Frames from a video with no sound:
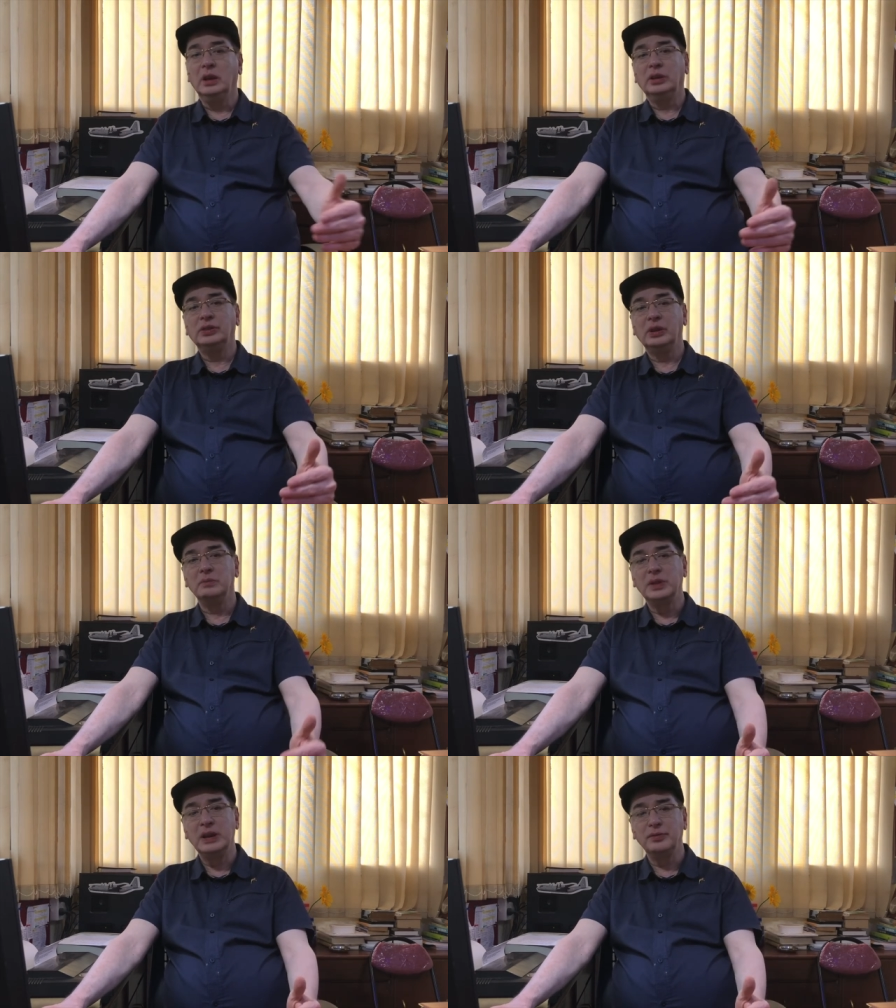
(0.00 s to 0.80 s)

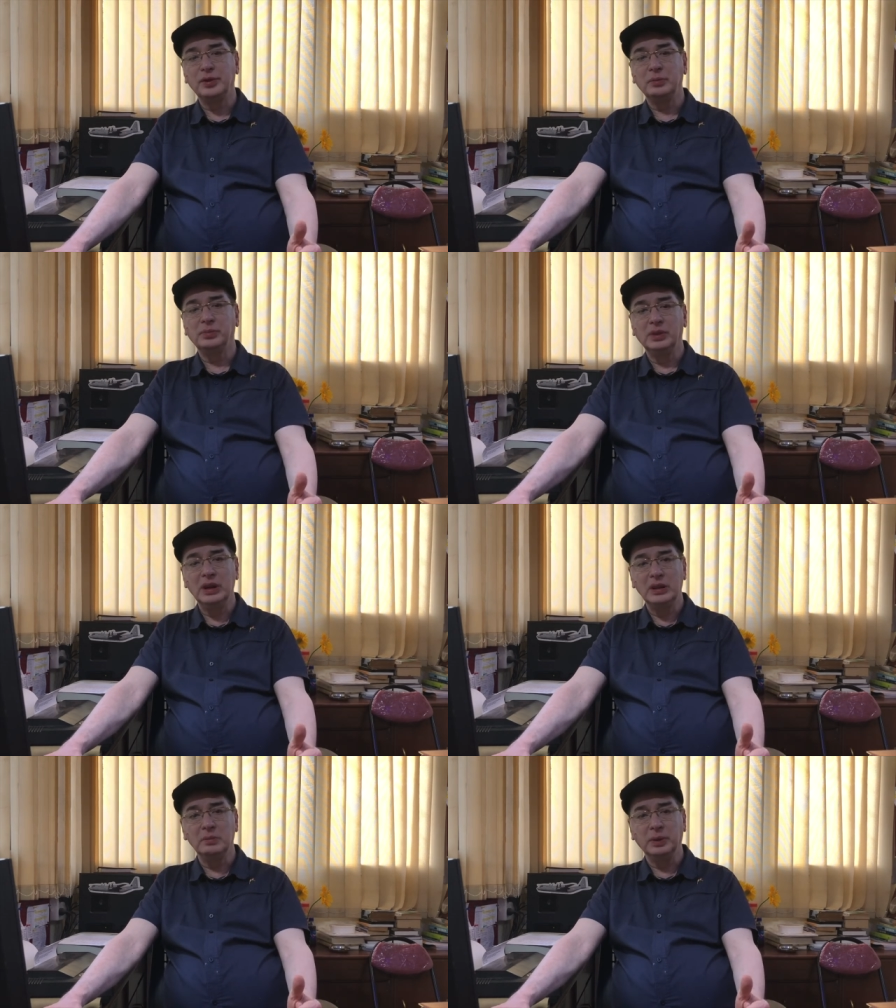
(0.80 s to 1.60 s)
something from the
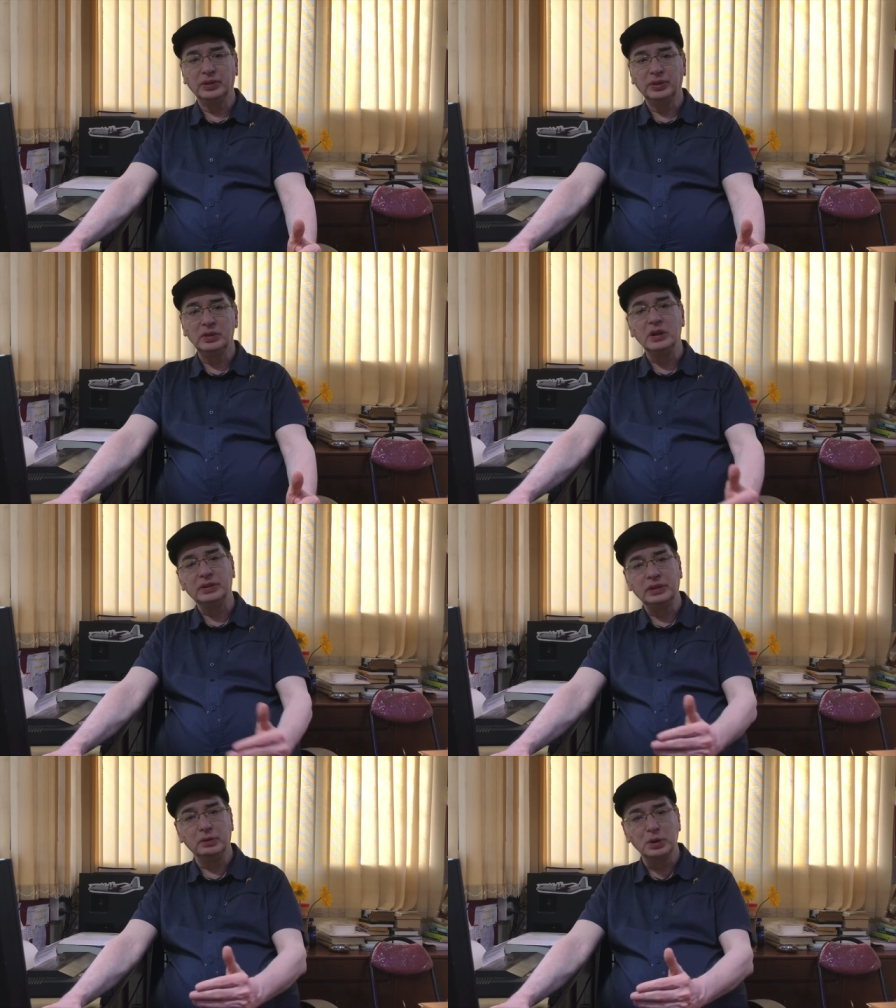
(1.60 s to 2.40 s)
other person? Does
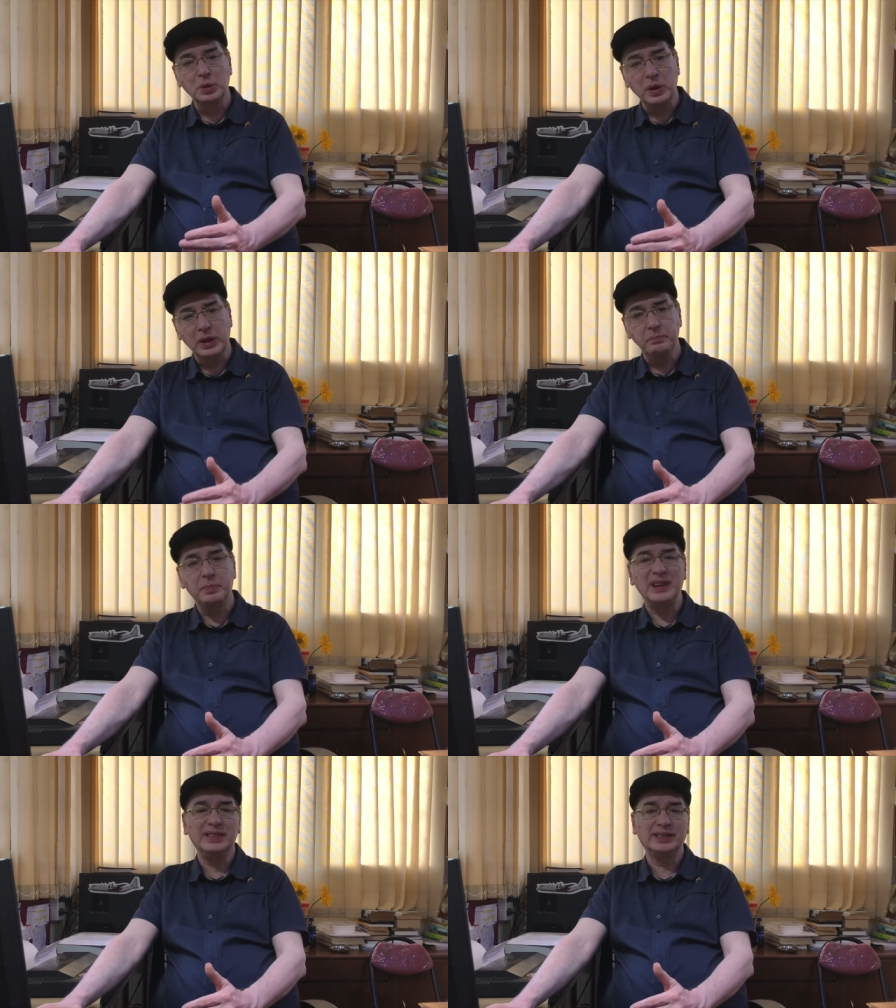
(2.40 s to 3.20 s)
he want to
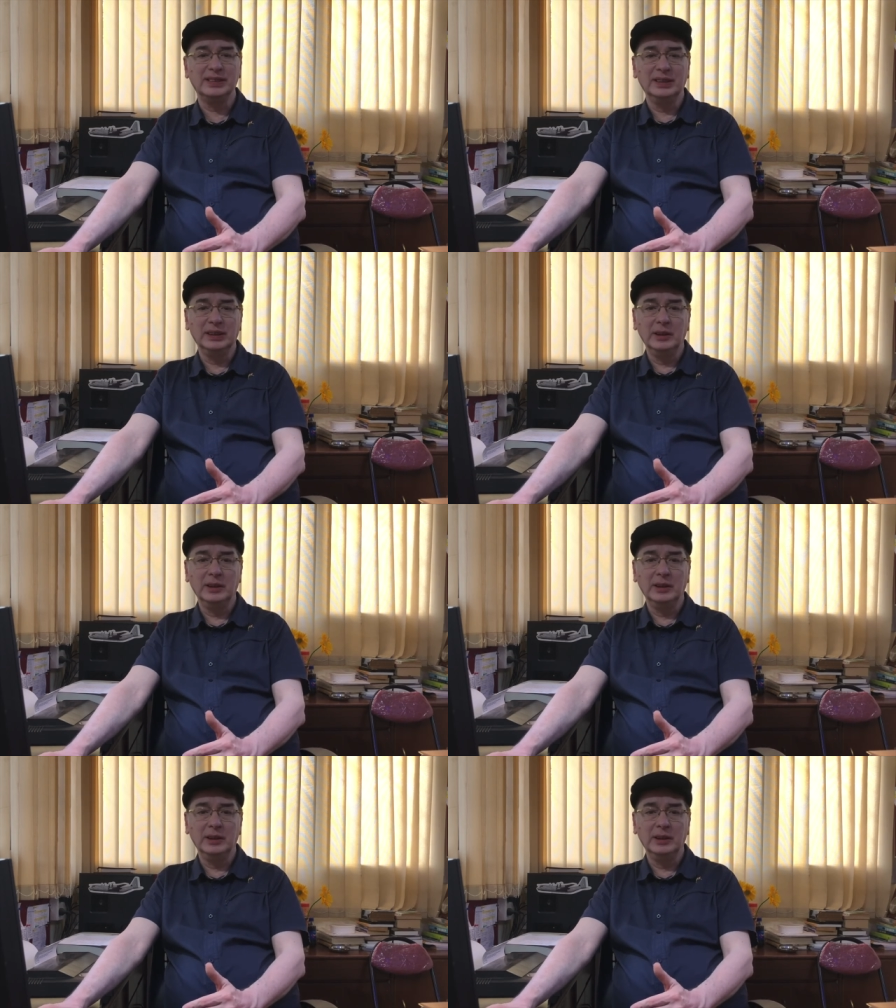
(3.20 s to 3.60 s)
impress?